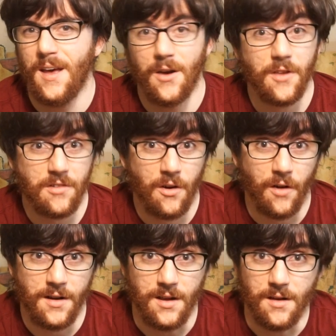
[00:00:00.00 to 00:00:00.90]
It was actually
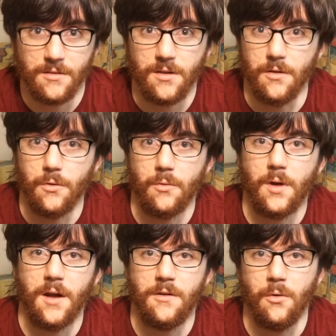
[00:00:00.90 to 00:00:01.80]
her idea
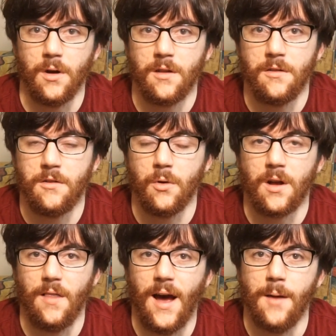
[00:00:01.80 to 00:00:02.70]
to do a
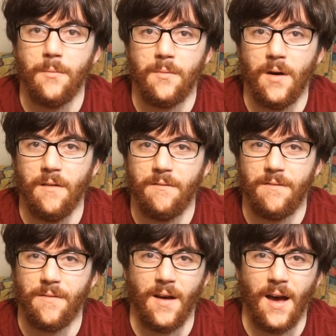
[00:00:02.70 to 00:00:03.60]
collab,
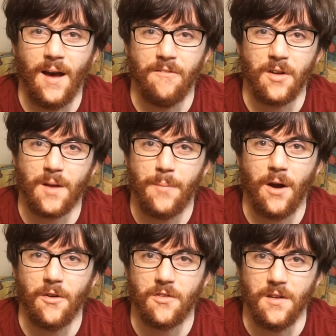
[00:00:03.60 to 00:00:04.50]
have a
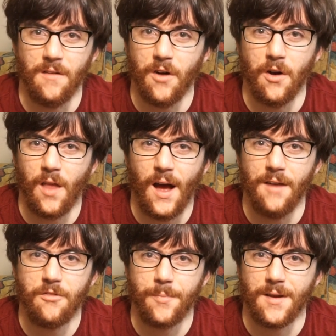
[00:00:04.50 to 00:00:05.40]
comparison of
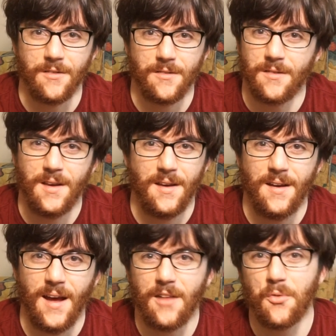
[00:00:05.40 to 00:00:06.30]
lives, because
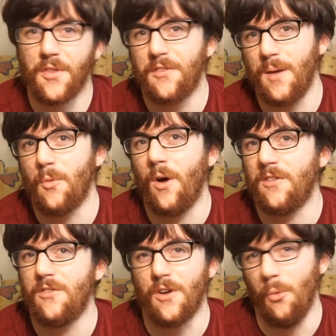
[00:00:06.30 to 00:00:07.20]
answering the same
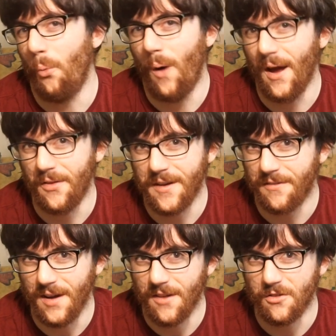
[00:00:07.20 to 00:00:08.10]
questions, you get wildly
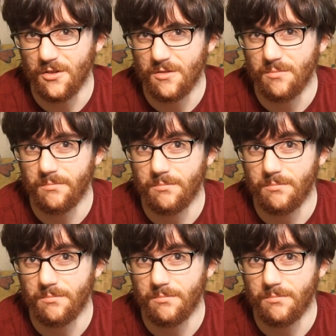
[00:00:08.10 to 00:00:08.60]
different answers.